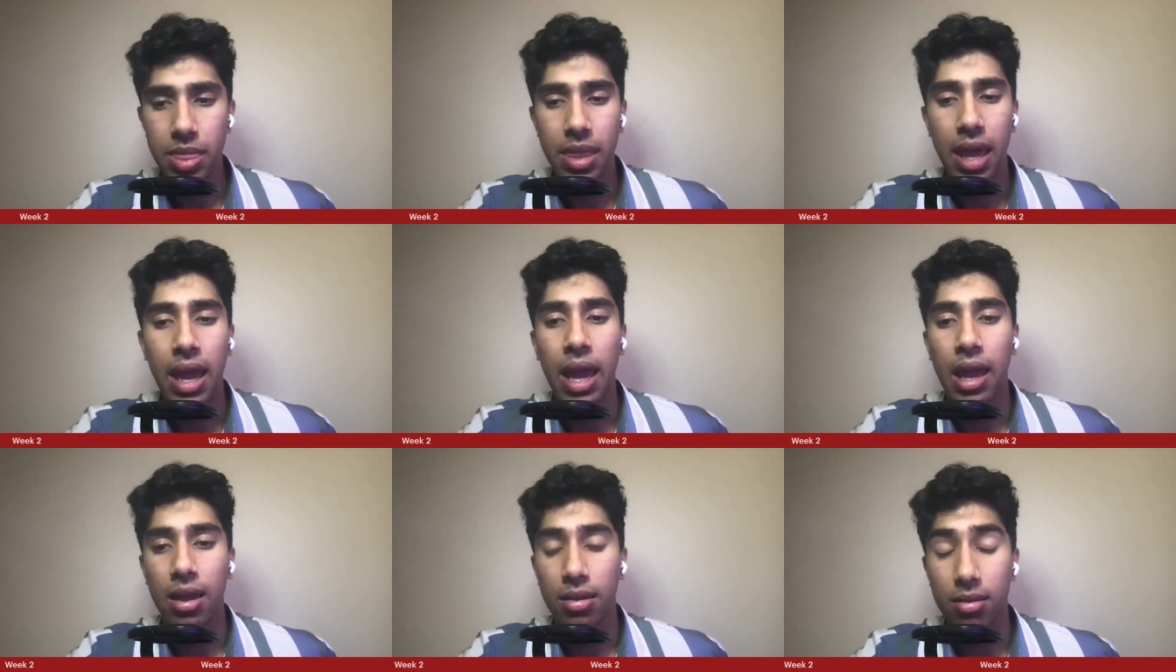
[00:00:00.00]

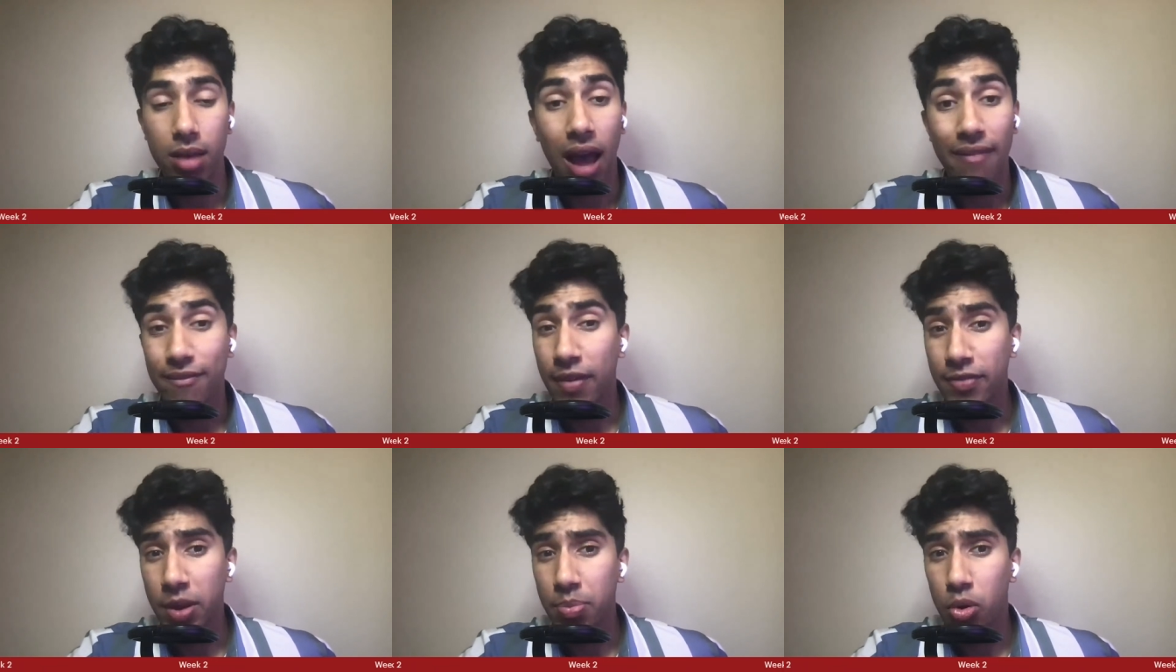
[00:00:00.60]
They got
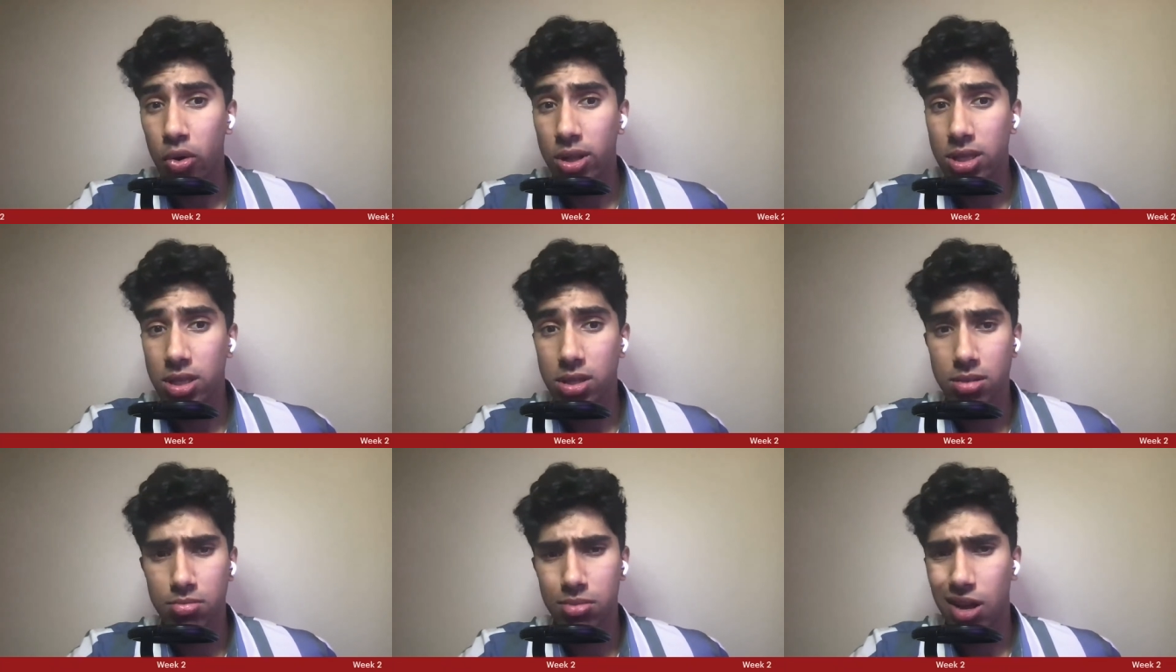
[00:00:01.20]
50
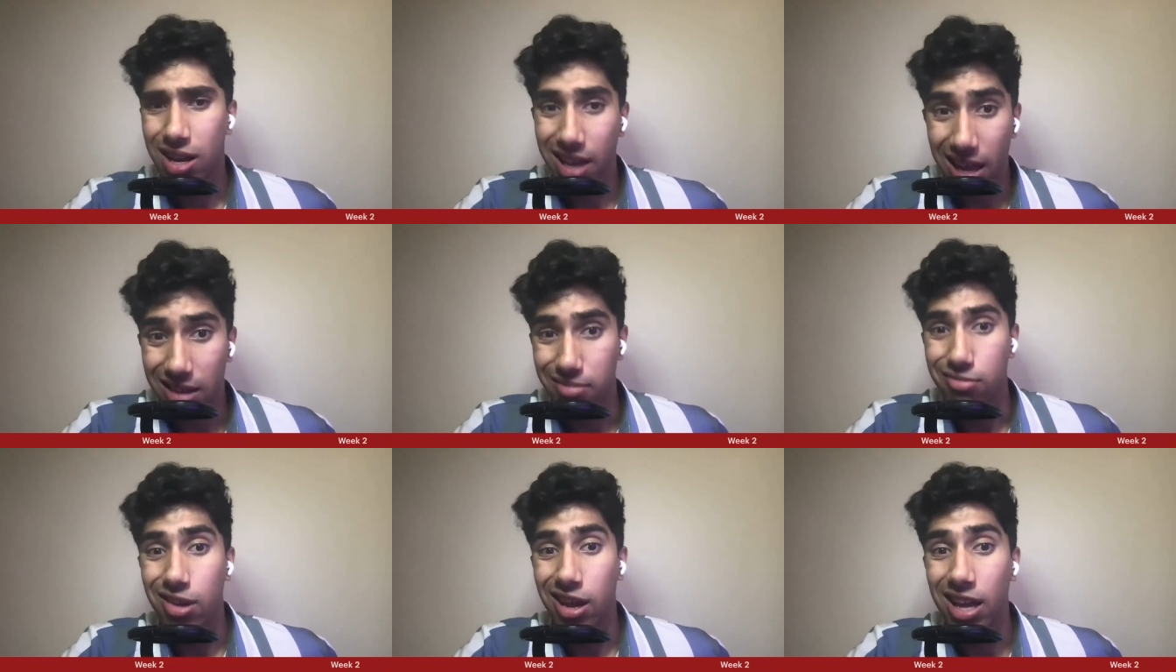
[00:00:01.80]
points
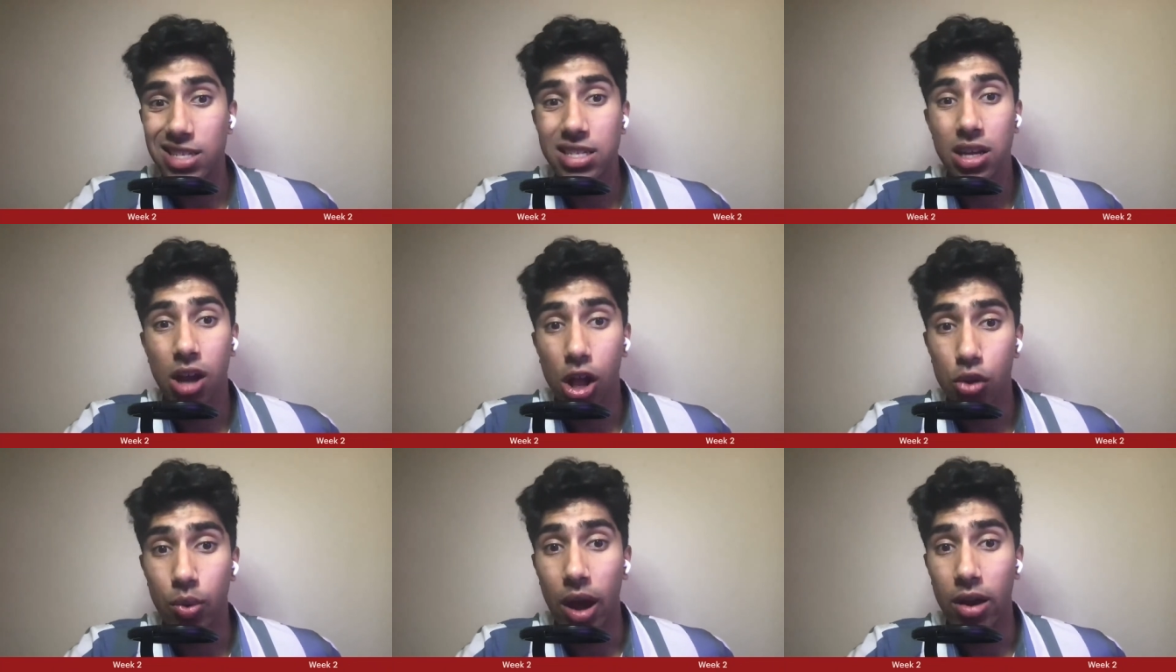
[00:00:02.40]
again against a
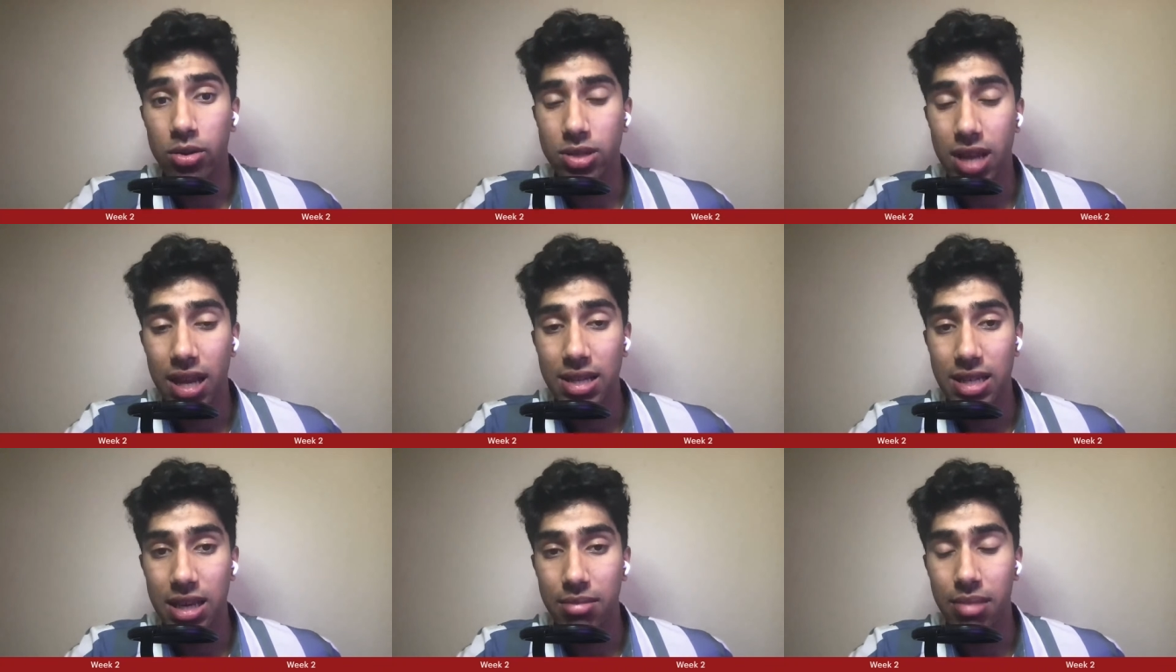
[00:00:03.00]
Colorado
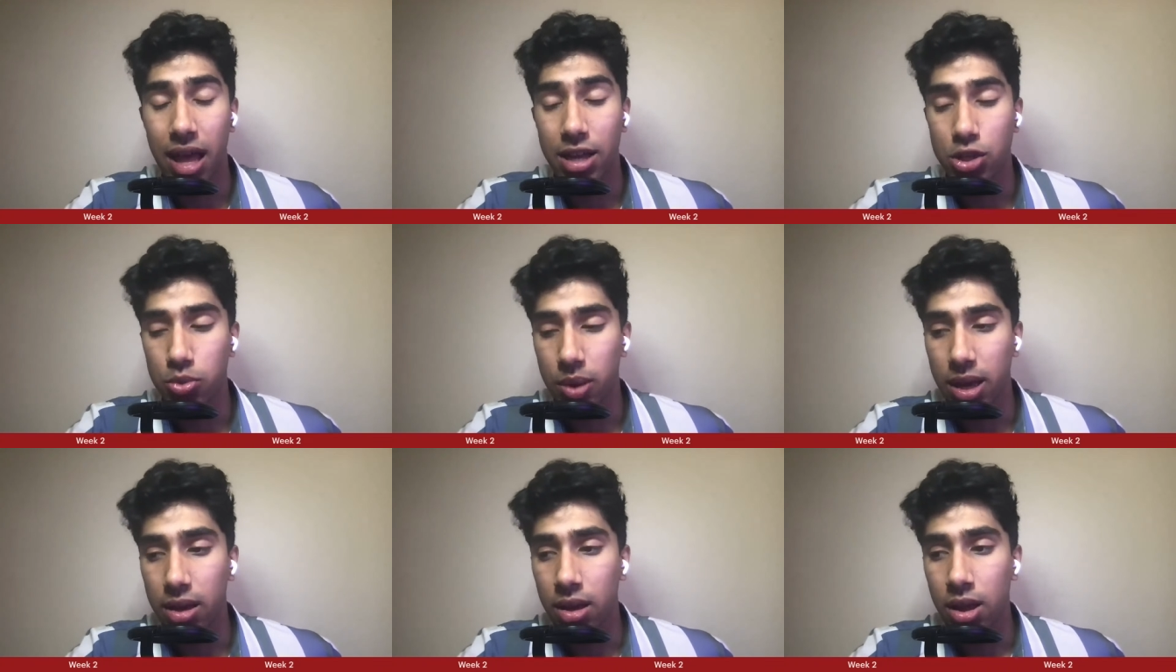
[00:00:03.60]
State team last
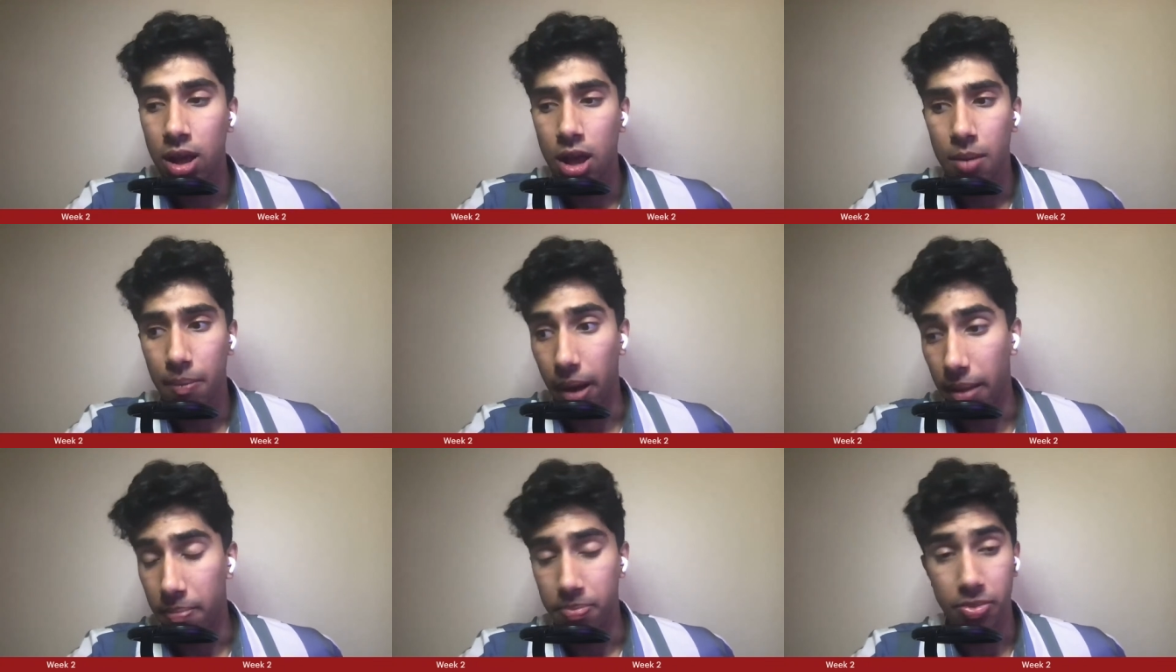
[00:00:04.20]
week,
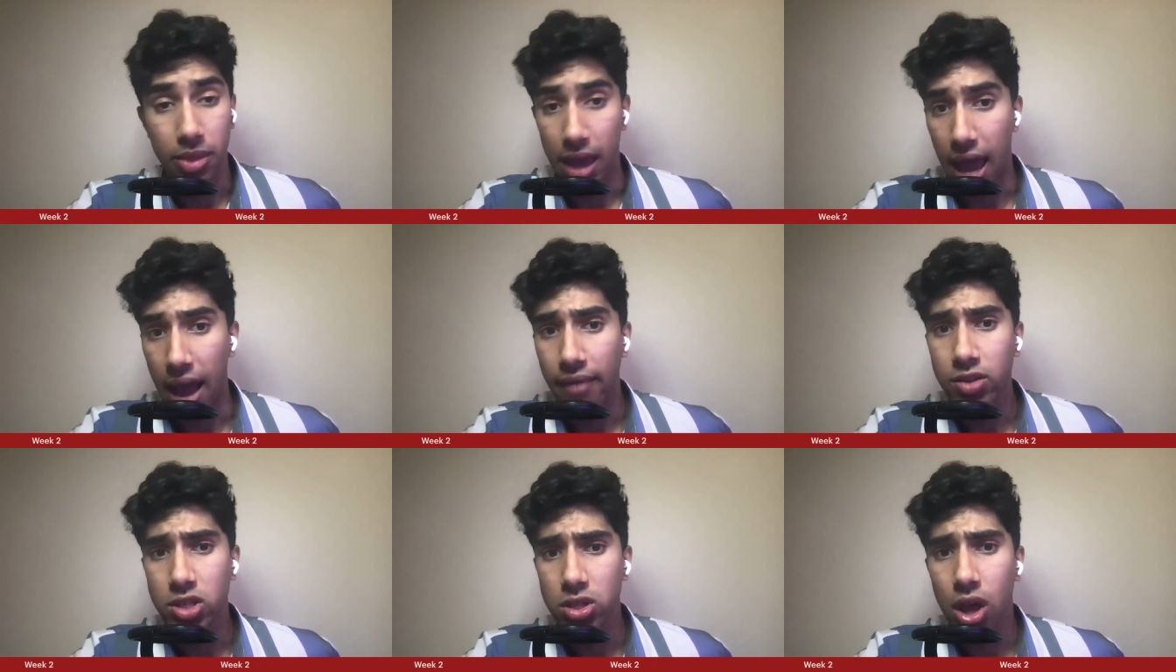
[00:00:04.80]
but they
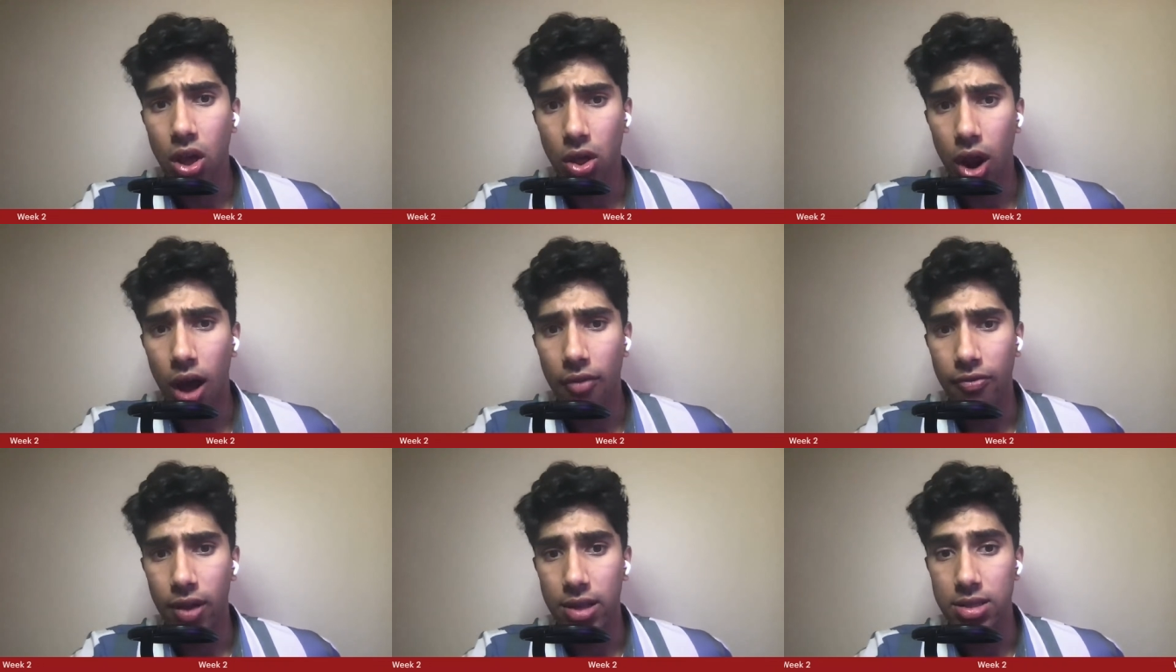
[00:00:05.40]
have a solid
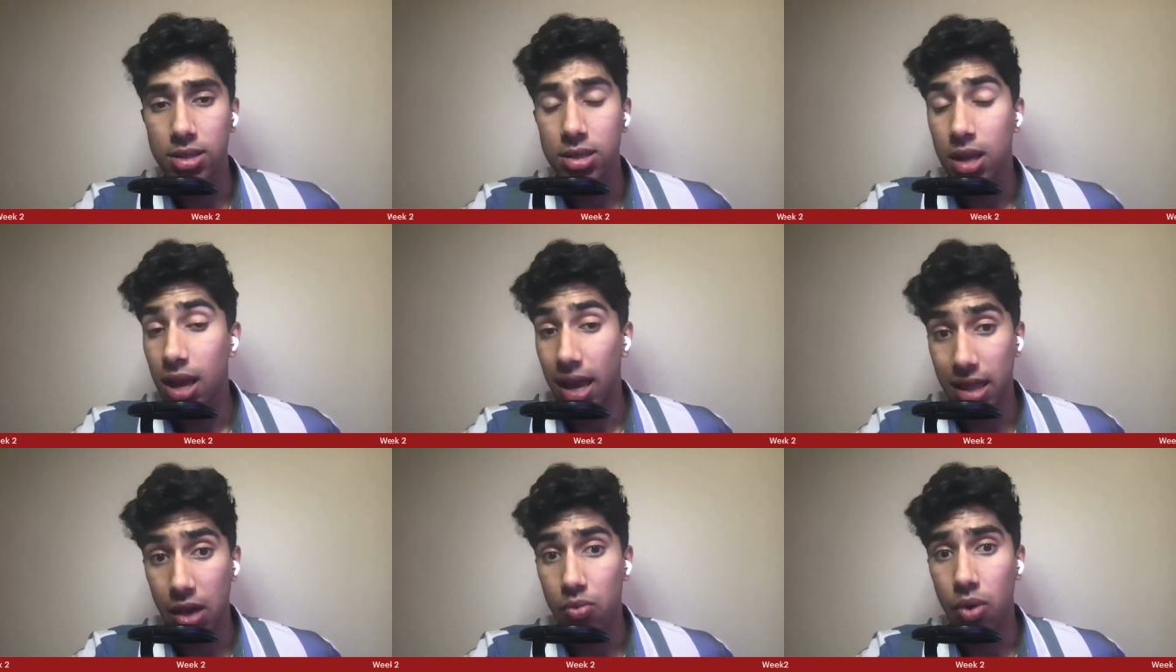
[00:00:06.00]
offense
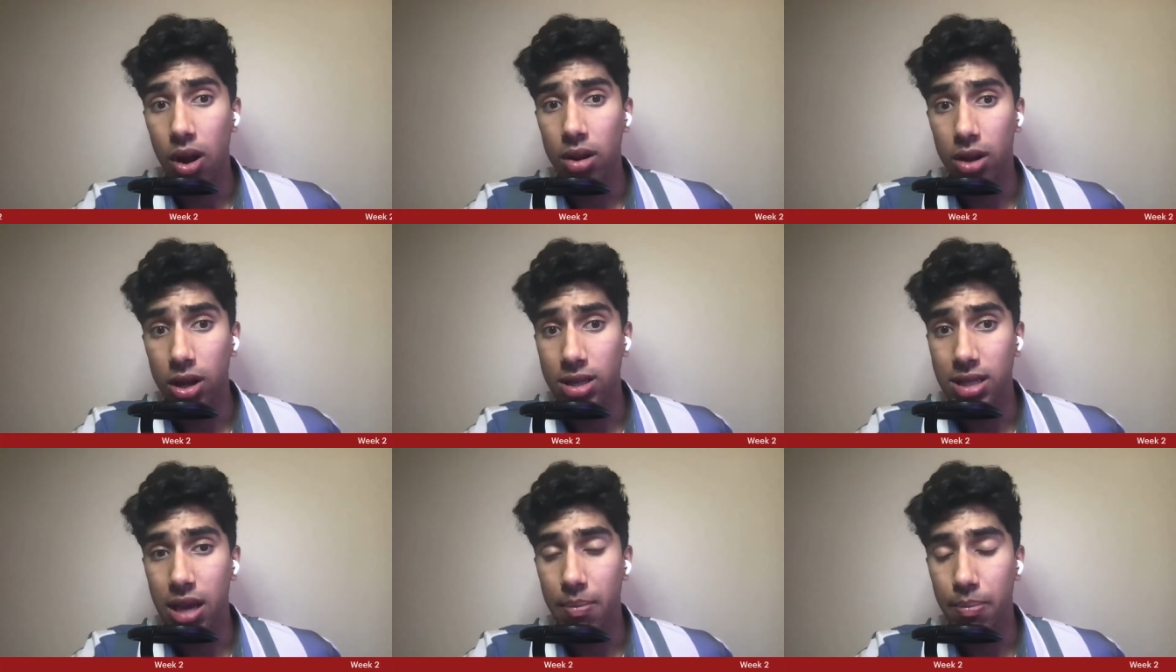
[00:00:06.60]
and they run
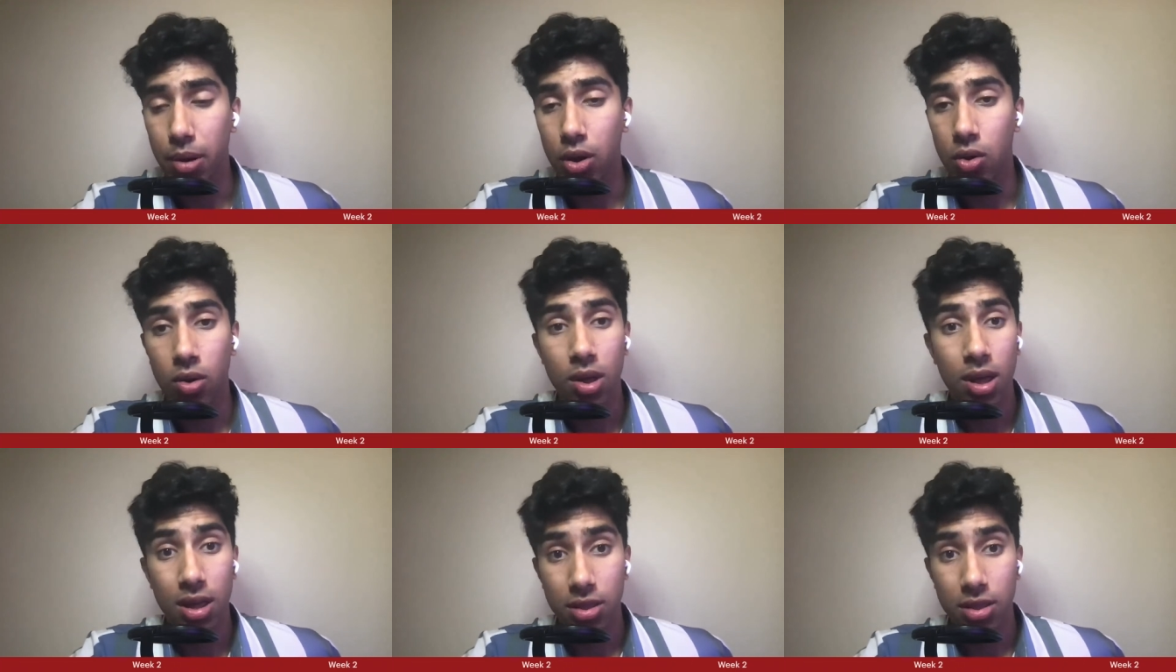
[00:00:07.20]
good tempo.